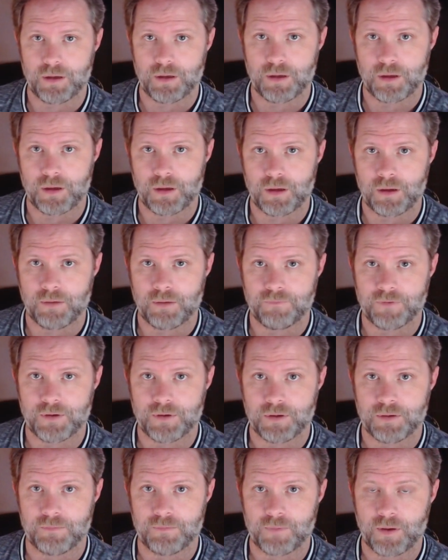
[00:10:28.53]
of
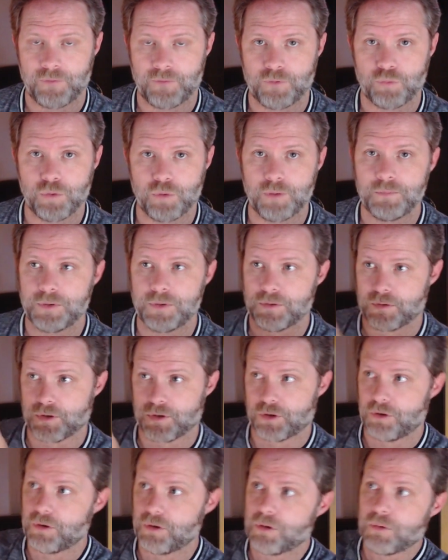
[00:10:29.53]
a of a woman or a
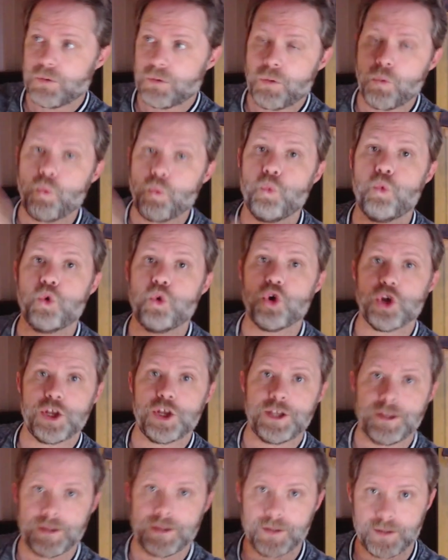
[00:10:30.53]
girl
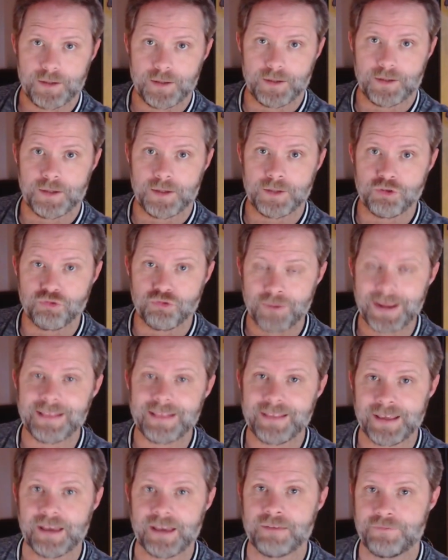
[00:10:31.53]
would
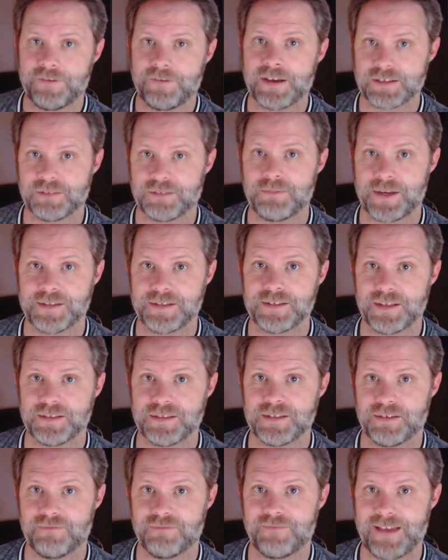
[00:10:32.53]
greatly affect my
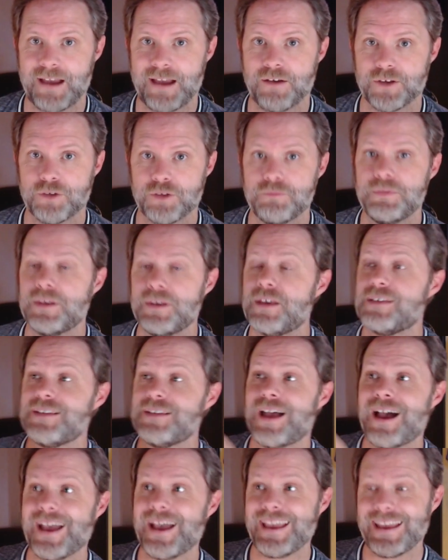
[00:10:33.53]
sense of value because
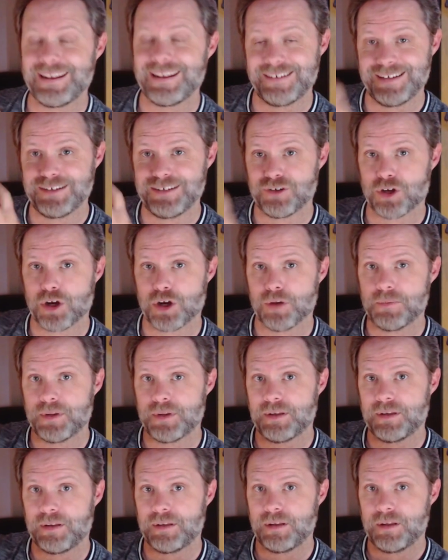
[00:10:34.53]
I had
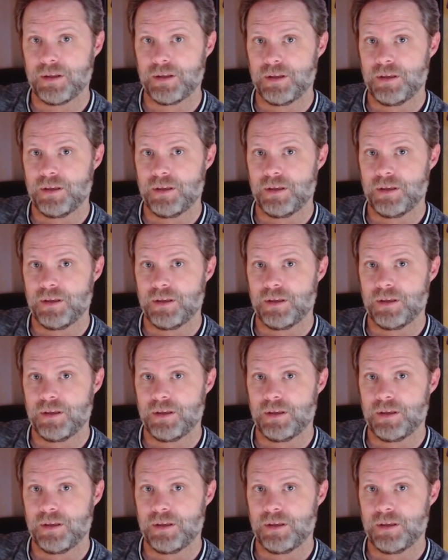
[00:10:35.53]
determined